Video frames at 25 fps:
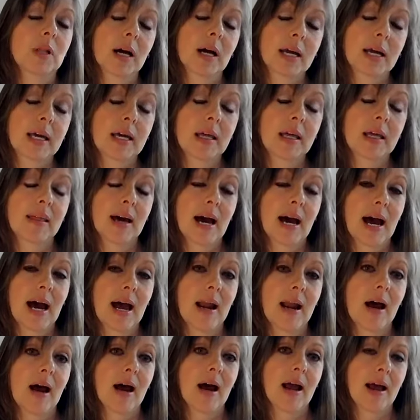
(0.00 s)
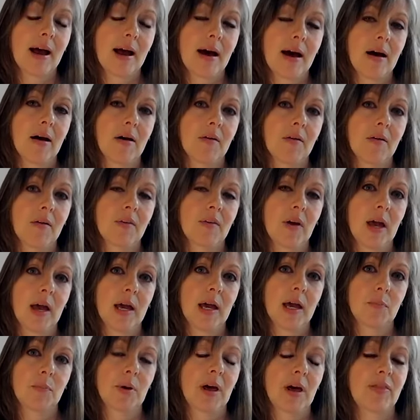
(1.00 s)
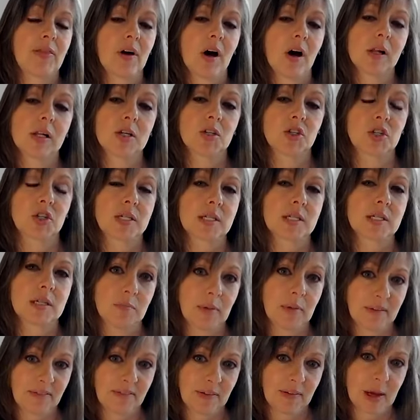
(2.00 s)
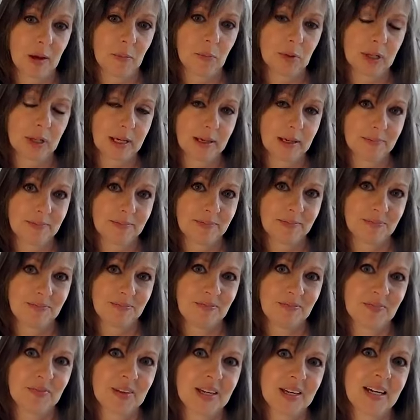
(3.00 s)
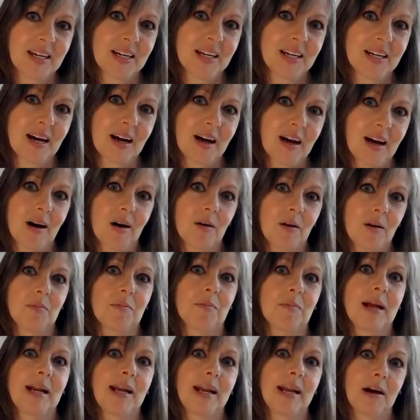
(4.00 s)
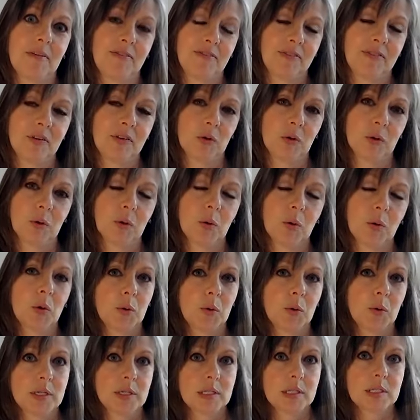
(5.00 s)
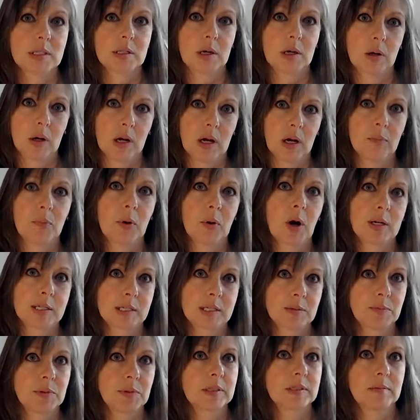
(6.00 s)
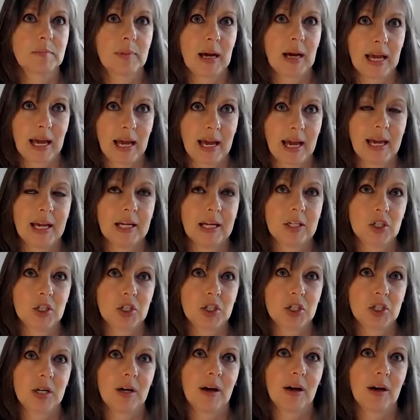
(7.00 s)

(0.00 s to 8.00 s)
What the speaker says: lucky that I have a pathologist in my family. My nephew, who is approximately my age,